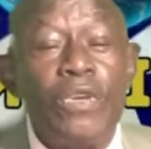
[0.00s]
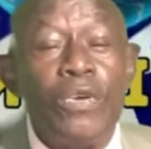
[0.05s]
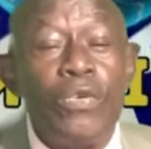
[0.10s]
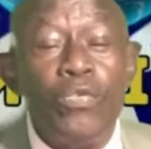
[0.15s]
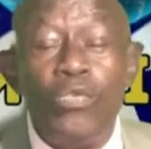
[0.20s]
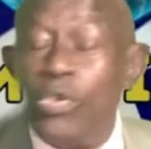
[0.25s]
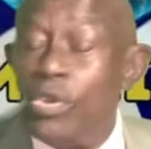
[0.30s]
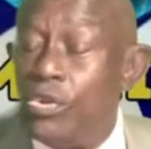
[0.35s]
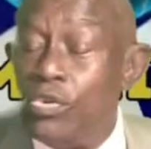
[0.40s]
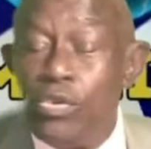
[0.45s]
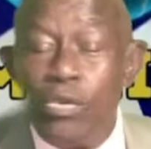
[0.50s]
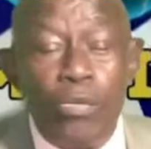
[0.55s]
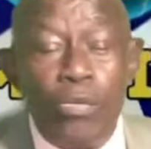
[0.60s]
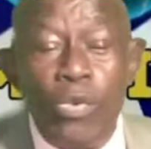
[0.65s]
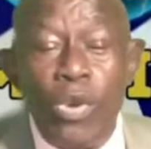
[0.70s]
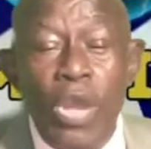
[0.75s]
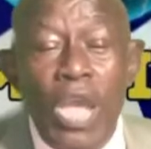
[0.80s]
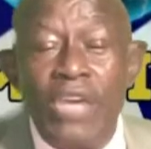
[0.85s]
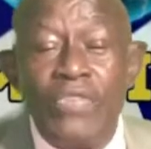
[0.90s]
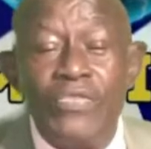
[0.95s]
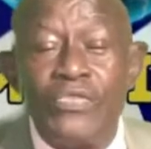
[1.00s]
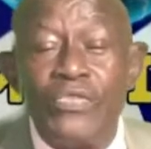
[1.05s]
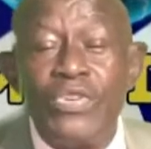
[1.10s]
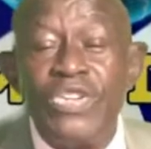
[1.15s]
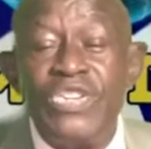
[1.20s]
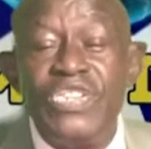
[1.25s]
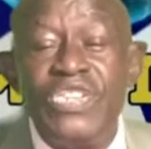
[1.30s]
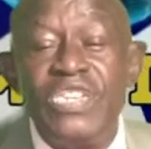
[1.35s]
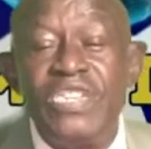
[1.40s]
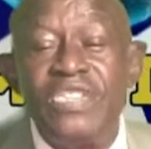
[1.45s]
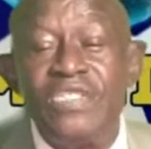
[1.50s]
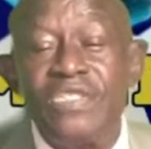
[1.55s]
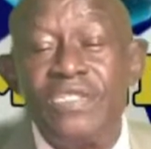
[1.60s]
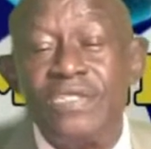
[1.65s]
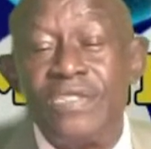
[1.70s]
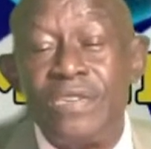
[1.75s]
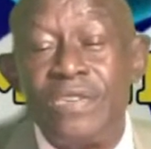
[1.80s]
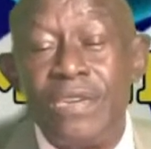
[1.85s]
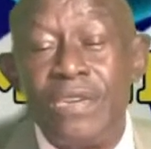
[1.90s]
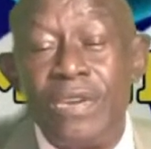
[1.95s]
We will no more have Christians.
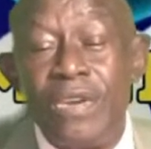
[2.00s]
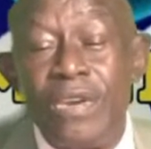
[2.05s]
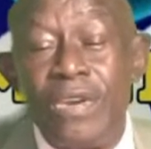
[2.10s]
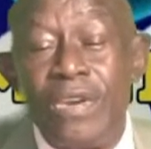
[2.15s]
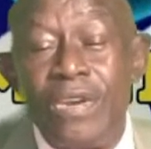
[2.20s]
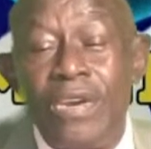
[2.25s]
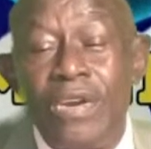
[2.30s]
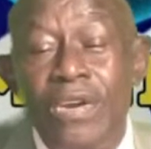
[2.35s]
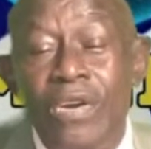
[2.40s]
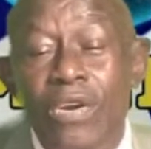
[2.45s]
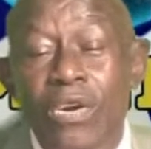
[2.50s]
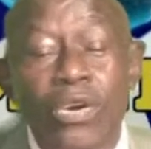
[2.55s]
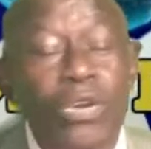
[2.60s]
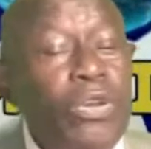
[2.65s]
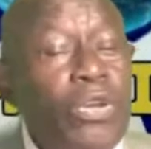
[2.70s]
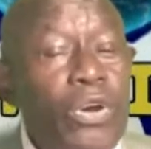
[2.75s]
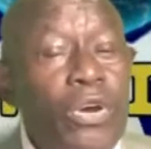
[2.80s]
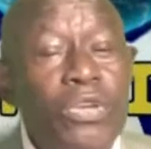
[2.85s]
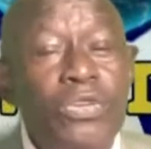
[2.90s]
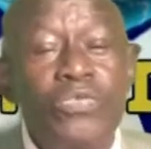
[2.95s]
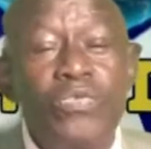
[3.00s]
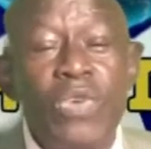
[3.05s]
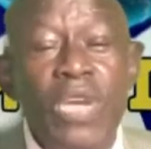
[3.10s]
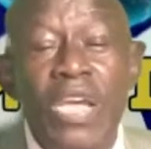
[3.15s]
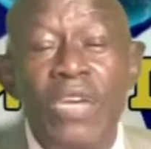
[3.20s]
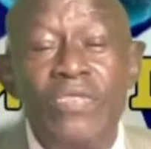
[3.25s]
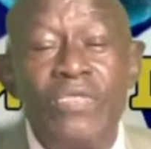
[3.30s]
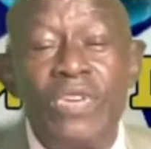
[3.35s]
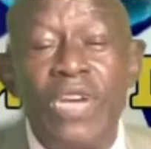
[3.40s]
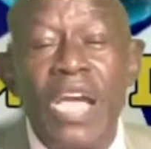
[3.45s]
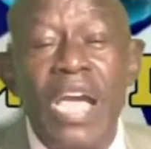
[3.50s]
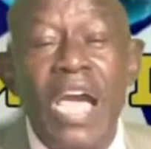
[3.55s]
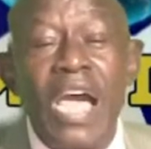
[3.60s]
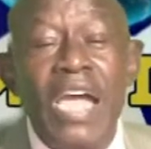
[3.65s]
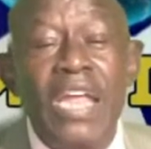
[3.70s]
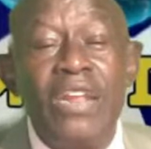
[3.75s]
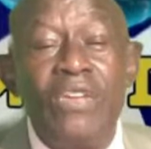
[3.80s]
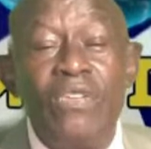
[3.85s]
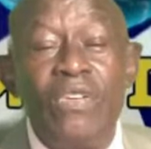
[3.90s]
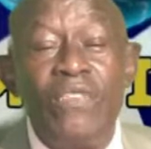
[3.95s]
All of us will have to
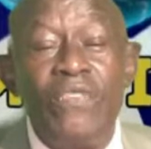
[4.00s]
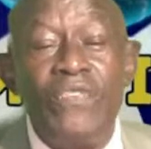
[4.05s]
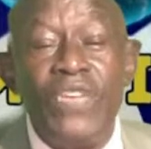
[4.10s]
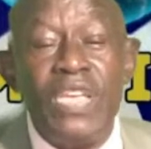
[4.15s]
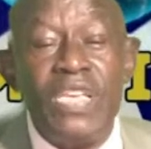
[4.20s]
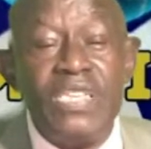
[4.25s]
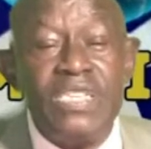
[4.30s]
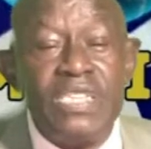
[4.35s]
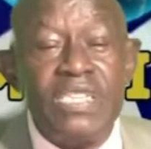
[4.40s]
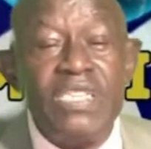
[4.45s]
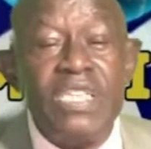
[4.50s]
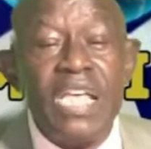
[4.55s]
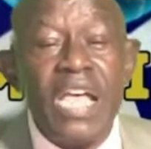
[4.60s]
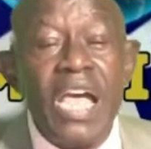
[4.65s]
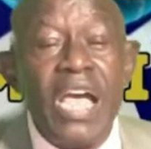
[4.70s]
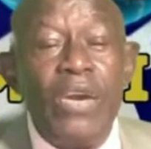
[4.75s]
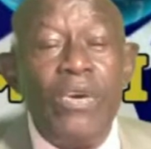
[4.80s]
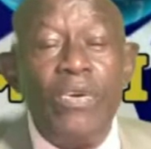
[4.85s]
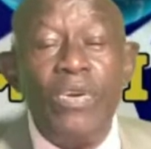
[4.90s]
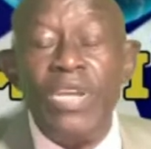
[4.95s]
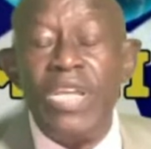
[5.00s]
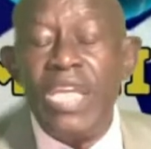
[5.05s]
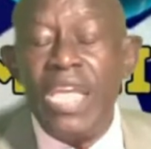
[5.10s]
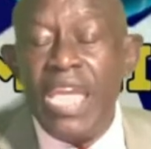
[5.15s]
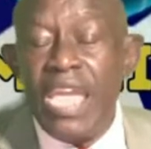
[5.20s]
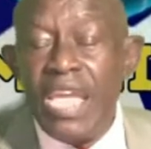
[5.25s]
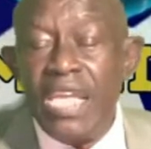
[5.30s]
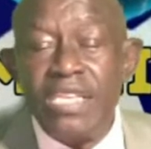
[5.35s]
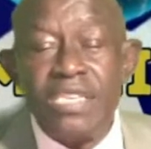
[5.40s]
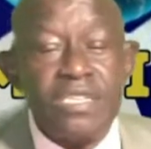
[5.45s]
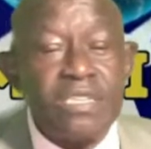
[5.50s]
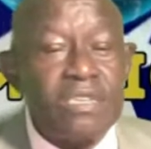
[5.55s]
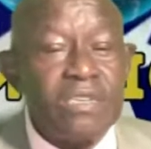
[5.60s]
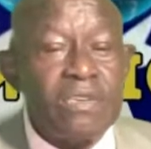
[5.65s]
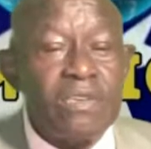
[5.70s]
hide our faces and hide our heads.